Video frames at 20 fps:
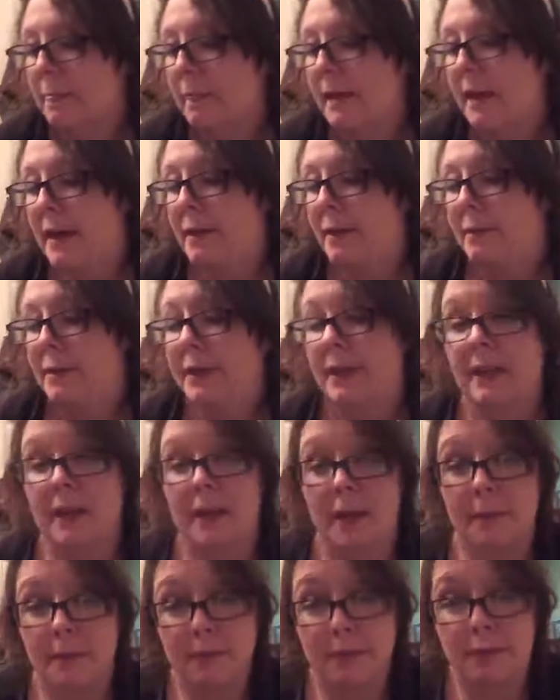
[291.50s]
Now, when it
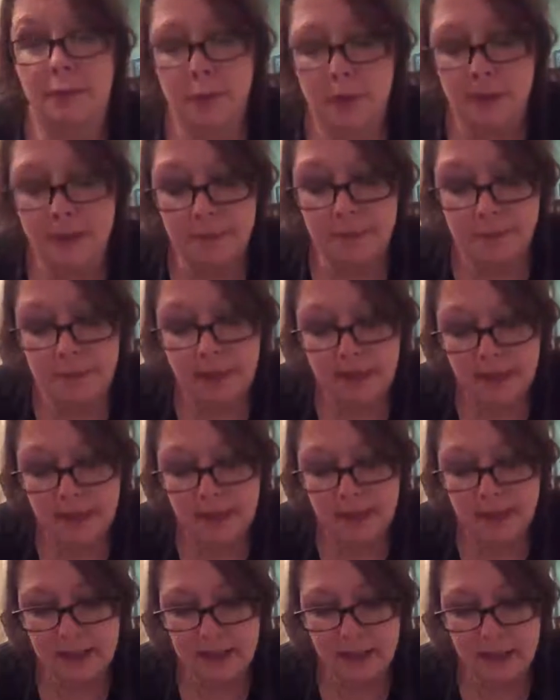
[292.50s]
comes to work and
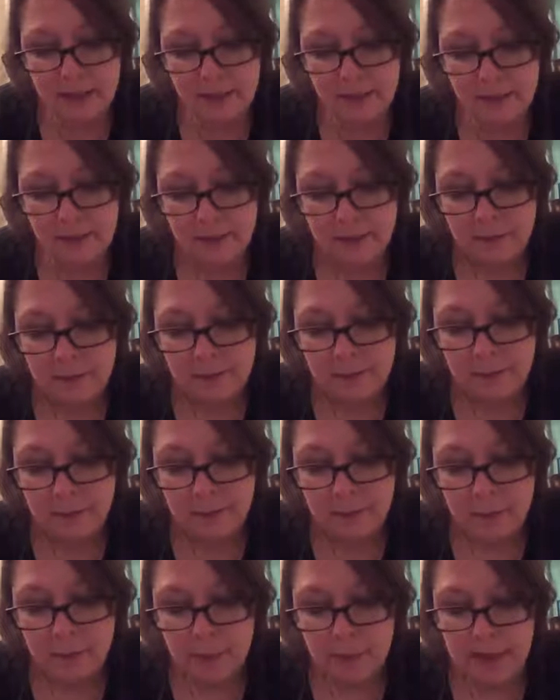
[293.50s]
money, Leos,
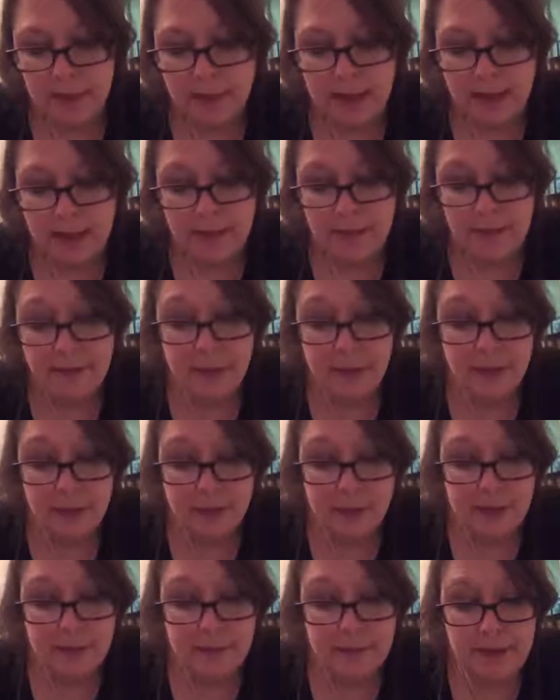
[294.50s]
we have the
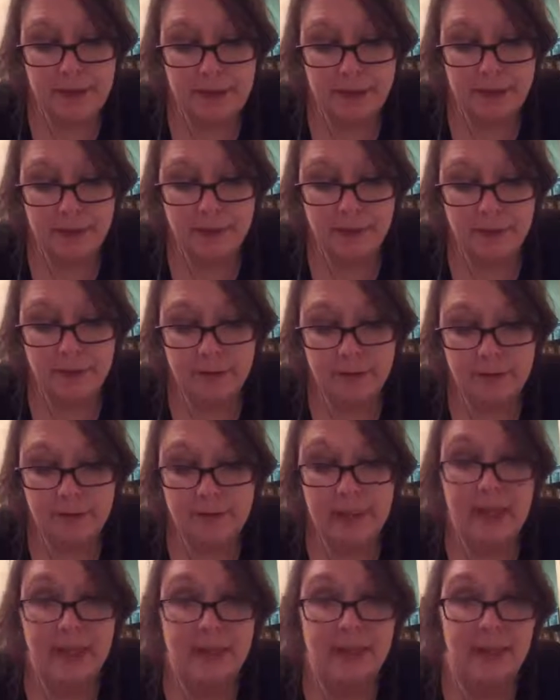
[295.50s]
Three of Bats reversed
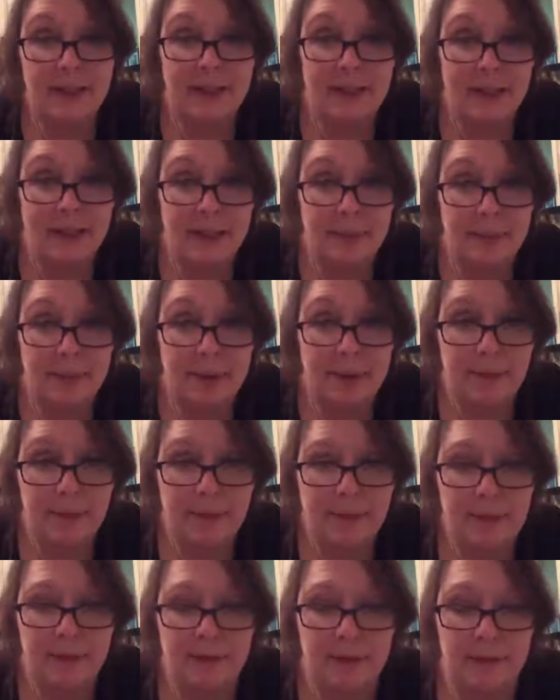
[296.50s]
and the King of
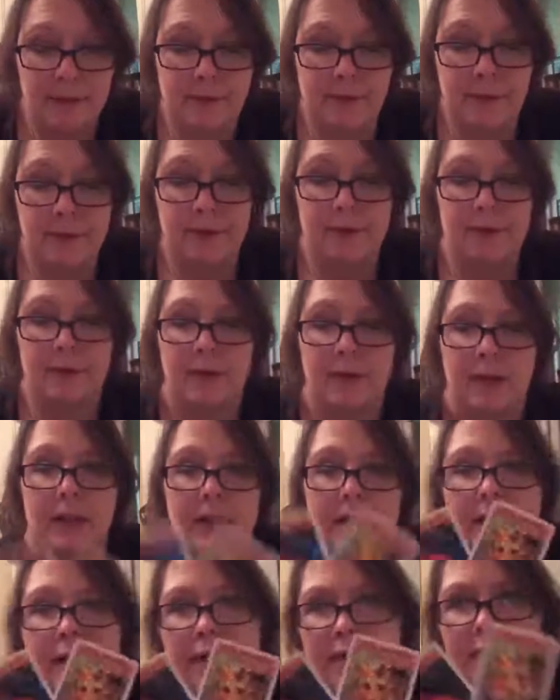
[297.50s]
Pumpkins reversed.
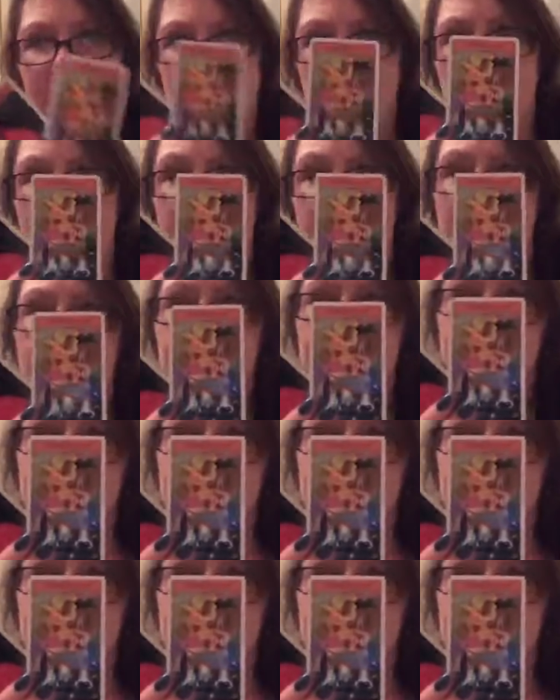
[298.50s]
So